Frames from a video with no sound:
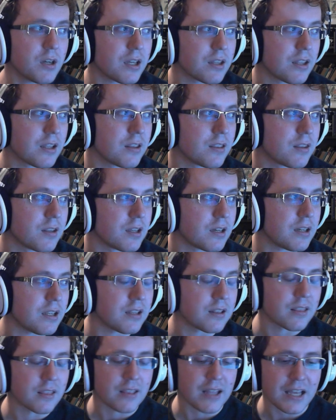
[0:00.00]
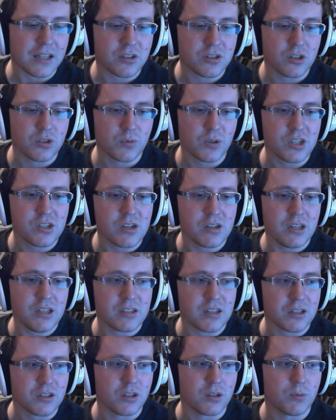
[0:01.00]
I think that in that situation, he's
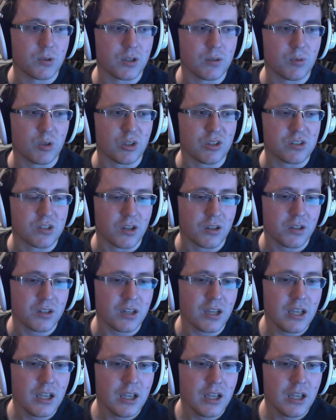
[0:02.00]
actually really, really solid.